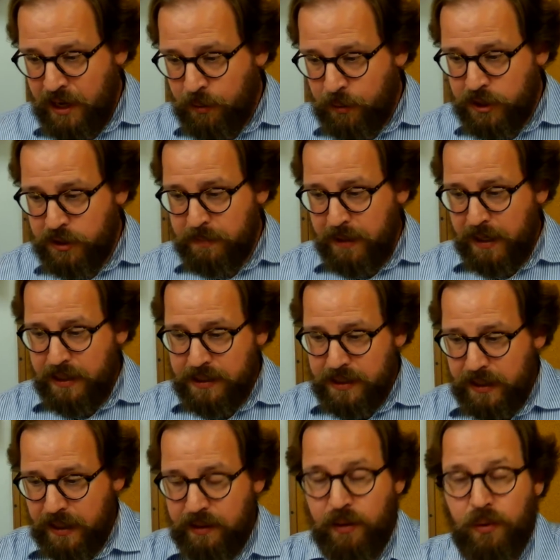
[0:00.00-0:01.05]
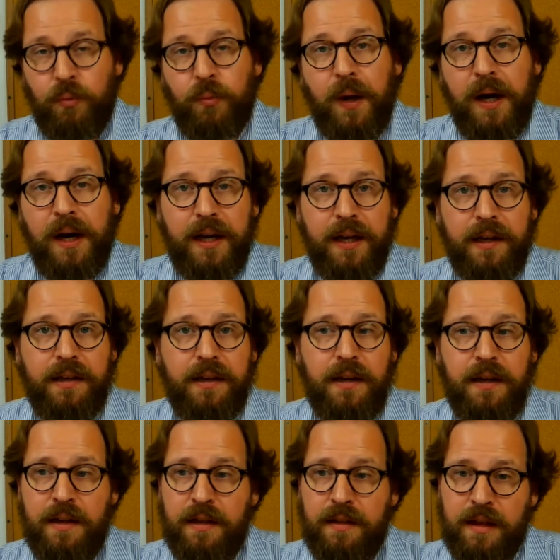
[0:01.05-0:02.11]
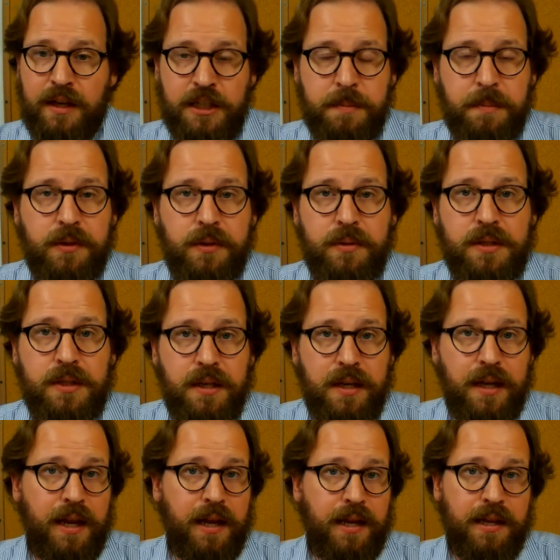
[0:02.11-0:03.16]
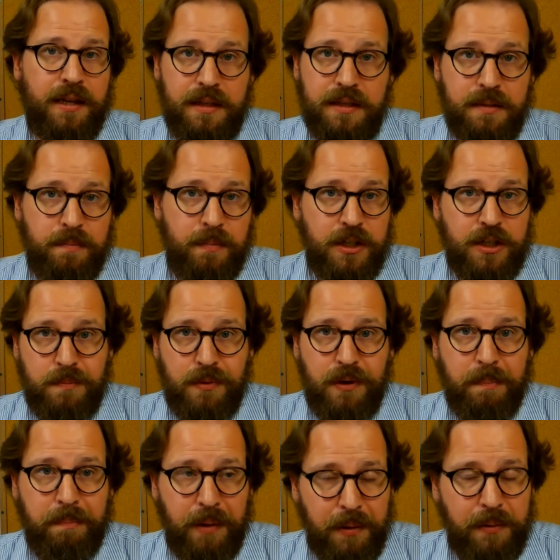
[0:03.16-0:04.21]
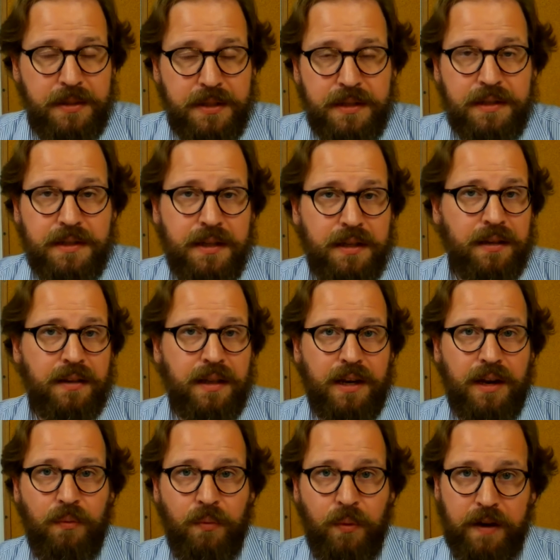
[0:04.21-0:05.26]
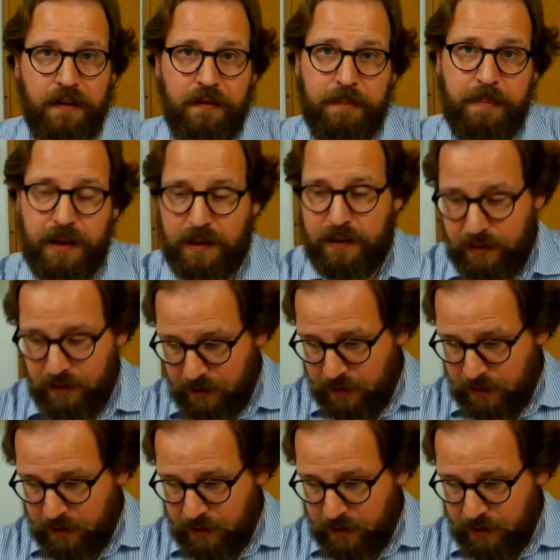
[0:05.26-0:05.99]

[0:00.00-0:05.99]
which means that the wine that is produced today is much more potent than it would have been